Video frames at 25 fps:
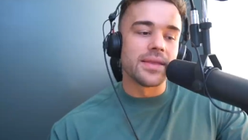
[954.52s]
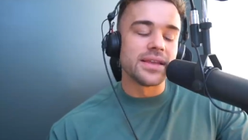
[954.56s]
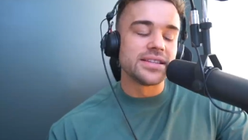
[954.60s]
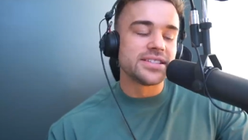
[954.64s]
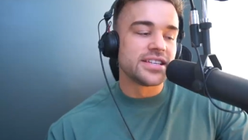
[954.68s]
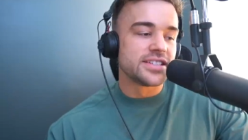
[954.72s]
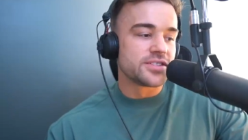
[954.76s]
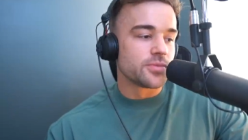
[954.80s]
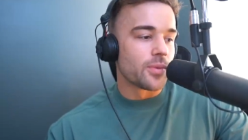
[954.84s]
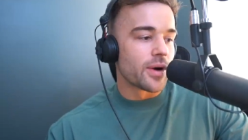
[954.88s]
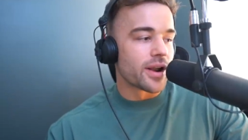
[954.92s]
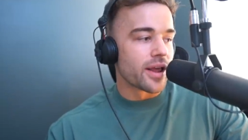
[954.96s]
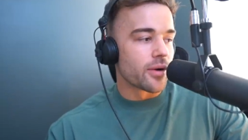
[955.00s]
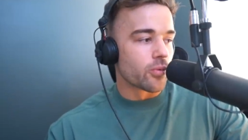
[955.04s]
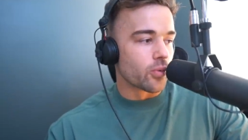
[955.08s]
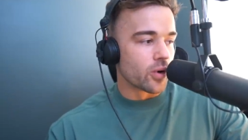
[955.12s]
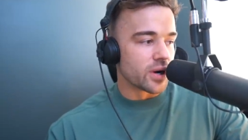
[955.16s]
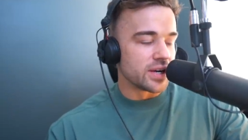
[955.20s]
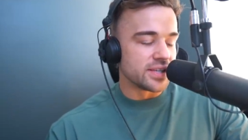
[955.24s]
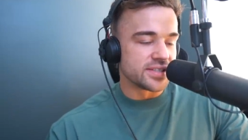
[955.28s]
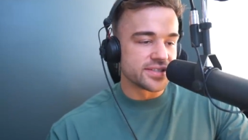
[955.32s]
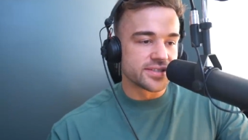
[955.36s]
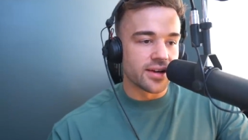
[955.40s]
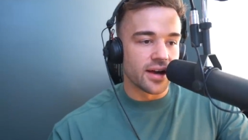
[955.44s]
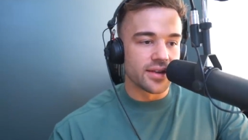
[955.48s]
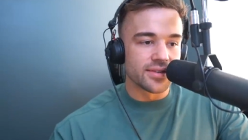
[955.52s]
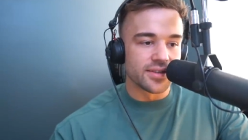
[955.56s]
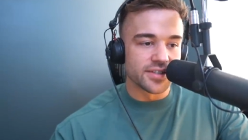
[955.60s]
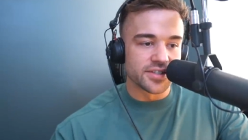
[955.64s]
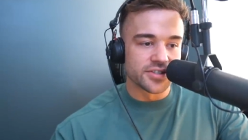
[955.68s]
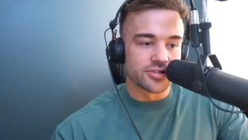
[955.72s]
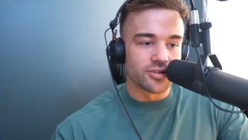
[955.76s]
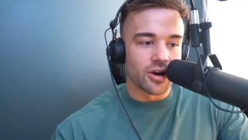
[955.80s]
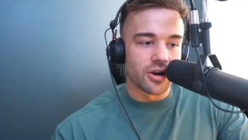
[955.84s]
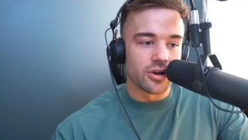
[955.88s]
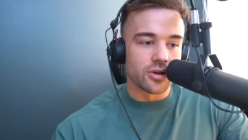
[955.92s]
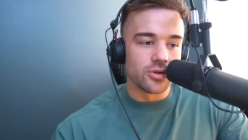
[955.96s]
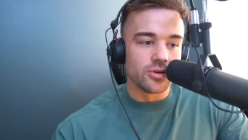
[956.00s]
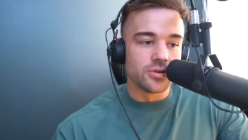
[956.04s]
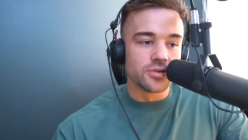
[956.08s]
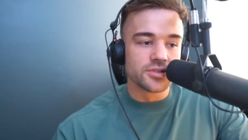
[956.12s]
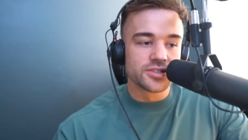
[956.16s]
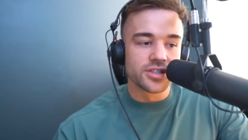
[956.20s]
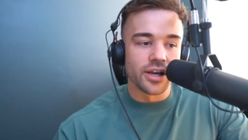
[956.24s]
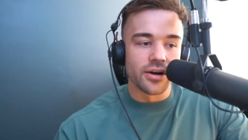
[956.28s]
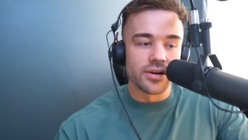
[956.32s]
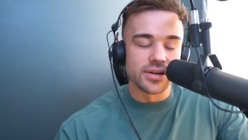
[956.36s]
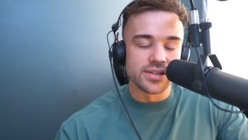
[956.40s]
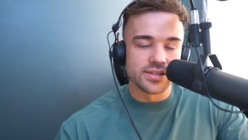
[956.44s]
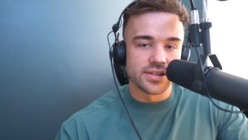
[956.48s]
this is when I really started to struggle.
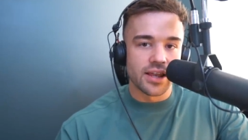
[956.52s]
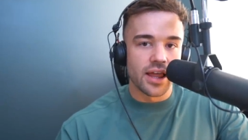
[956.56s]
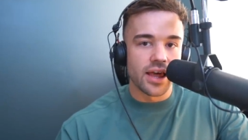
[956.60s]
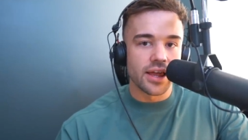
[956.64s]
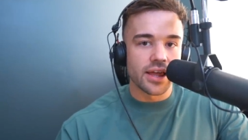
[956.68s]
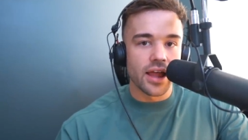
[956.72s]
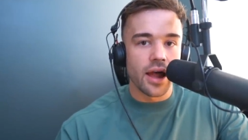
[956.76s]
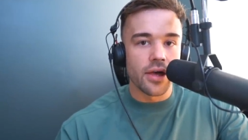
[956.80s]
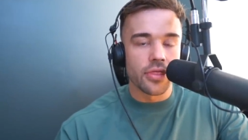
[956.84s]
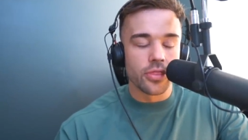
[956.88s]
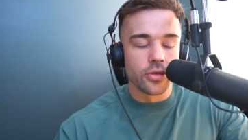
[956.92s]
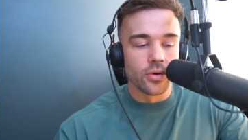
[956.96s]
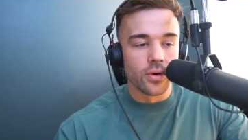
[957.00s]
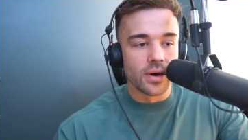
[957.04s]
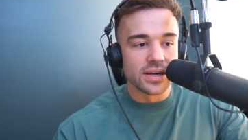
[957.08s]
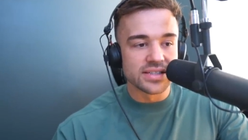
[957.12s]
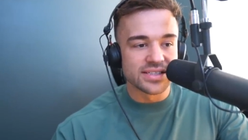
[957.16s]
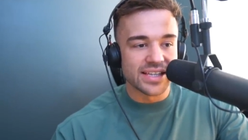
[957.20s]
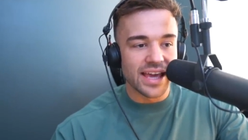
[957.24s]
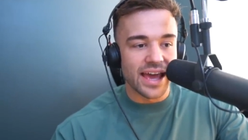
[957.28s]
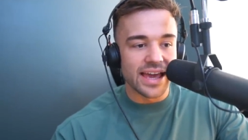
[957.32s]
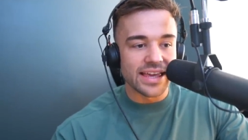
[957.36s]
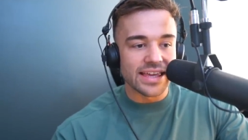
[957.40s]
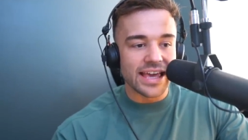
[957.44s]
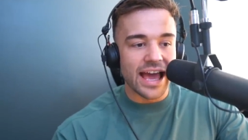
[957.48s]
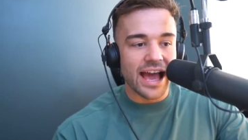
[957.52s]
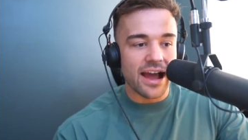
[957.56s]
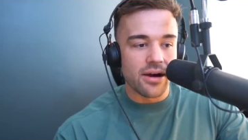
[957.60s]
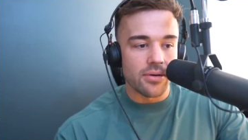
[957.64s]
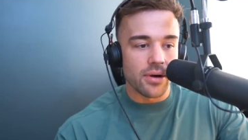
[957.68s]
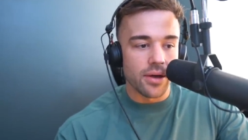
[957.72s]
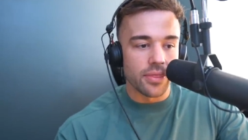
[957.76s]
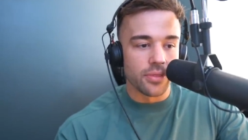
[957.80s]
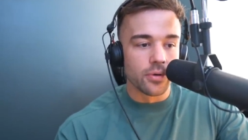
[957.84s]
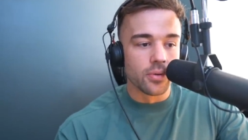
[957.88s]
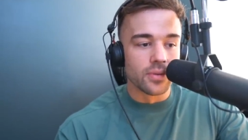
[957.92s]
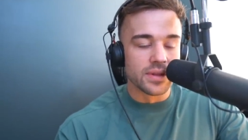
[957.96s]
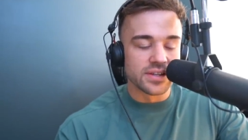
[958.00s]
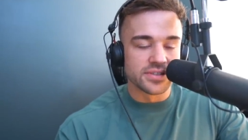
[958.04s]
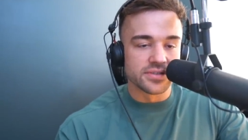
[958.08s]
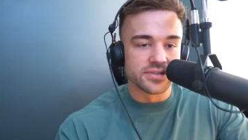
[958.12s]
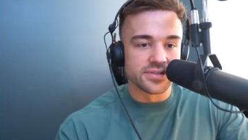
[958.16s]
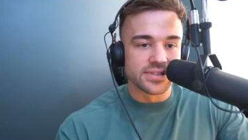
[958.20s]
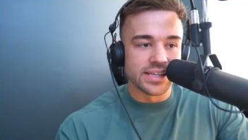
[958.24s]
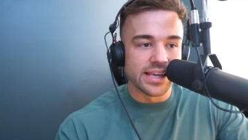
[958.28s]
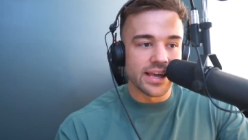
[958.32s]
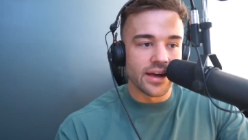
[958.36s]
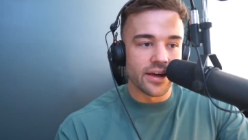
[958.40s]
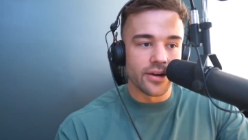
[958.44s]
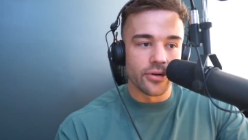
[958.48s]
So it was like, I thought I was getting out. I thought this
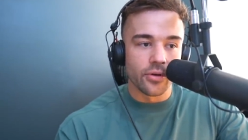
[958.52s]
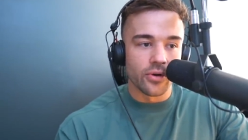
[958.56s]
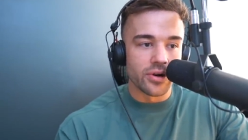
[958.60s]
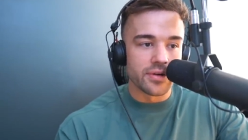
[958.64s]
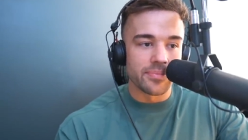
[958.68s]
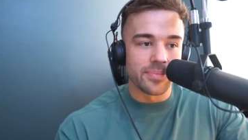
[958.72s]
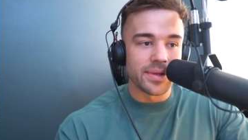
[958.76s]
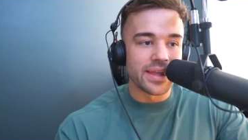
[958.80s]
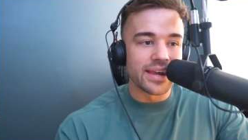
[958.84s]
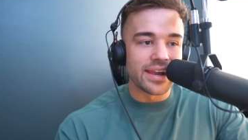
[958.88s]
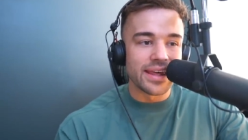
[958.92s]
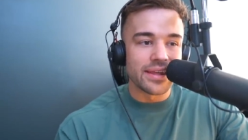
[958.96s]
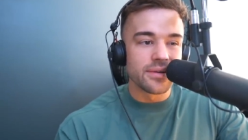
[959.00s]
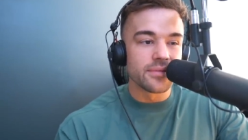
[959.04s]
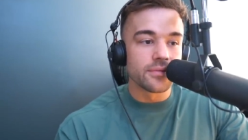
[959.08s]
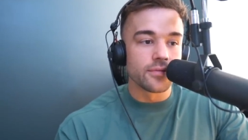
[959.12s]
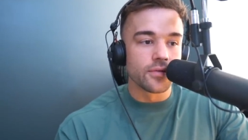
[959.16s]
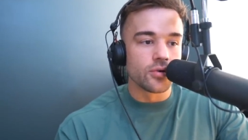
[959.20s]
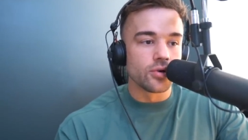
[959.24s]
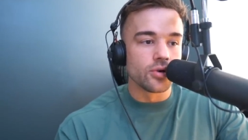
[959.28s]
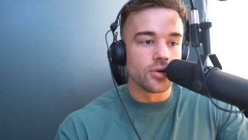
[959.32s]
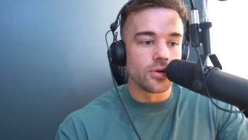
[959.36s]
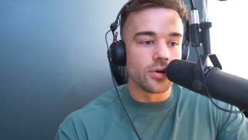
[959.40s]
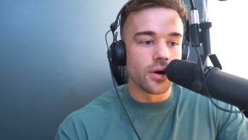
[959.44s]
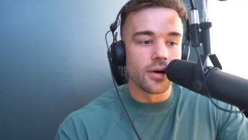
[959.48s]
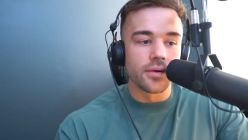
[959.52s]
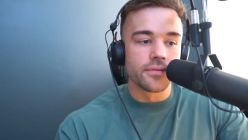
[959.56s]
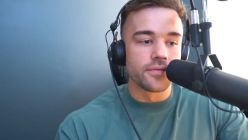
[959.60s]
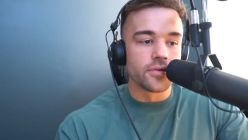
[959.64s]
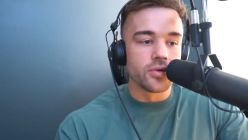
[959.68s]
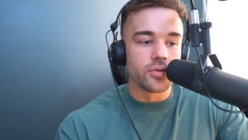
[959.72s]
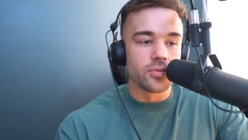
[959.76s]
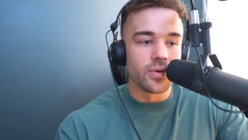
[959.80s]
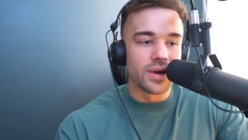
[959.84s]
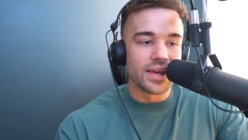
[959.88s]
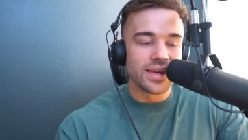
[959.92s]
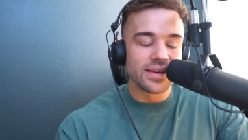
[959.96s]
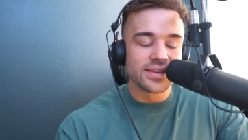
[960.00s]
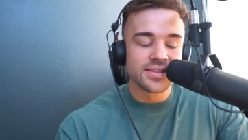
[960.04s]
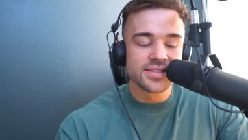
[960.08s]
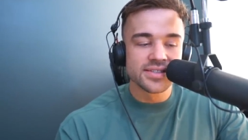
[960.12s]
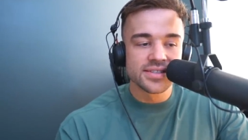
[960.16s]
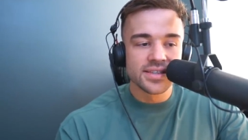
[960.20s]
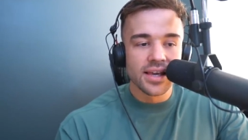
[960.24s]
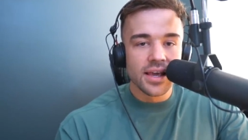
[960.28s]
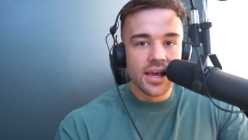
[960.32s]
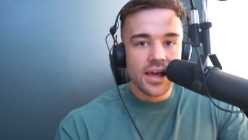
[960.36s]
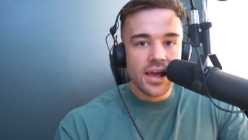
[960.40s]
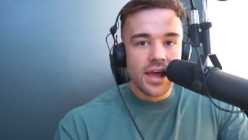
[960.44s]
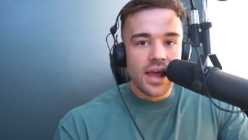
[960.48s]
was it. I'd already been in for a few
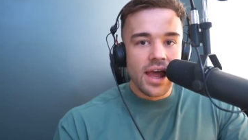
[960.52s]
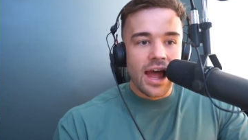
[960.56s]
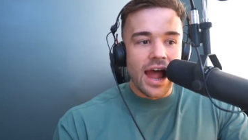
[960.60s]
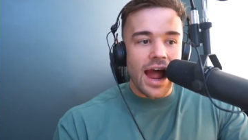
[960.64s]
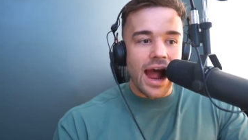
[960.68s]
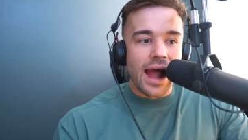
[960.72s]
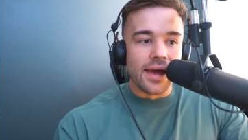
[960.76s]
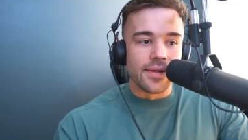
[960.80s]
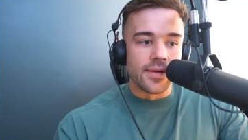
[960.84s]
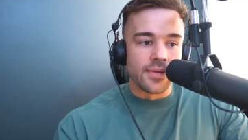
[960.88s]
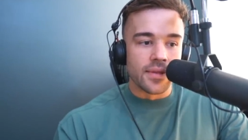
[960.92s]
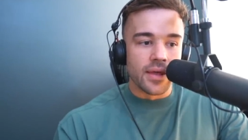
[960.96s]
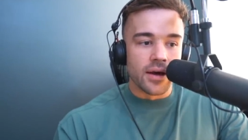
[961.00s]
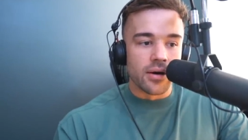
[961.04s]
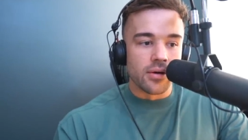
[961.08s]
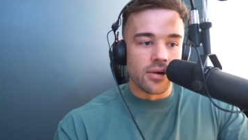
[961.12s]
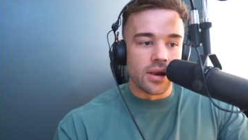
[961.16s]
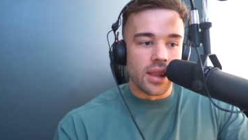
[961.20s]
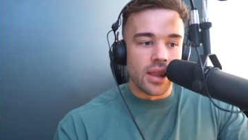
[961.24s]
weeks. And then they were